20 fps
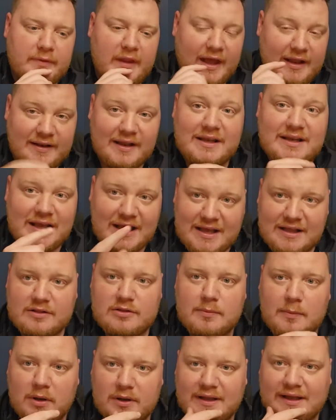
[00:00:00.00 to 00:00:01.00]
and then you hit
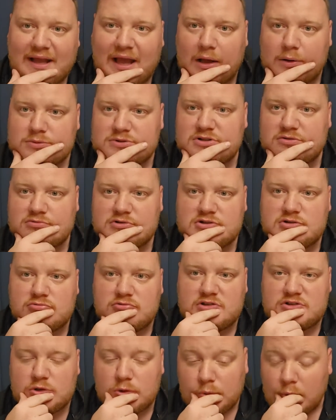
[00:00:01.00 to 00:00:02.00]
them on the counter as a
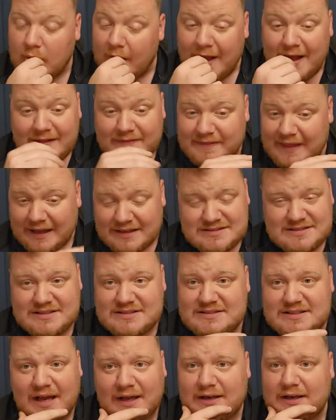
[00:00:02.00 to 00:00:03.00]
result. That's
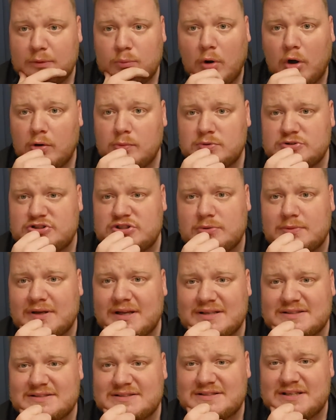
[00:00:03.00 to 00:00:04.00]
exactly what I would do
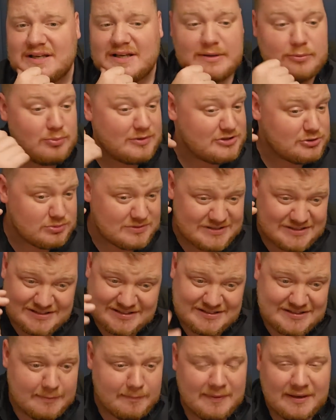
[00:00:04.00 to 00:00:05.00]
against City, which was a
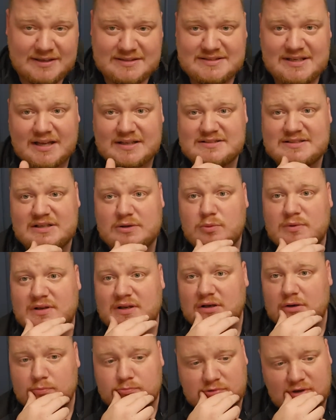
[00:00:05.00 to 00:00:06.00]
similar tactic we
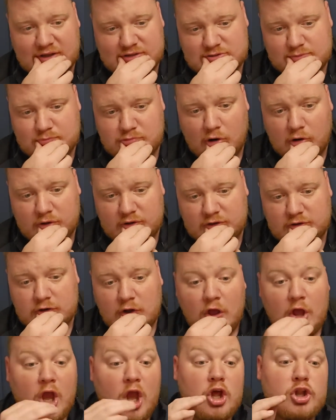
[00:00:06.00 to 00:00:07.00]
did against Brighton.
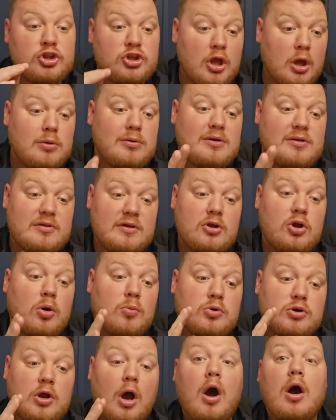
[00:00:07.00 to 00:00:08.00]
The only thing I
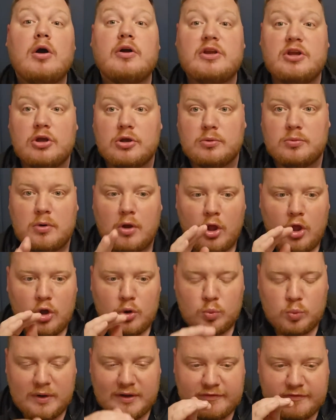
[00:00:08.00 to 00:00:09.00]
would argue
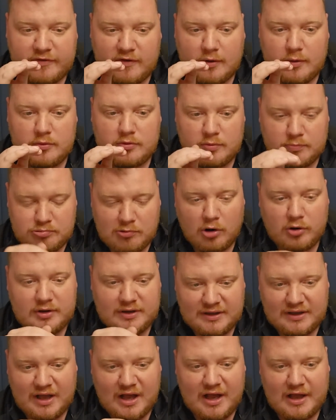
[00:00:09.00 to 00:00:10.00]
with the
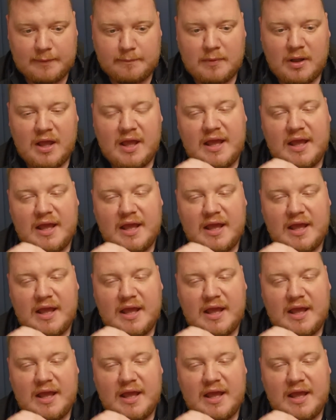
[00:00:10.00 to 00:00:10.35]
Brighton game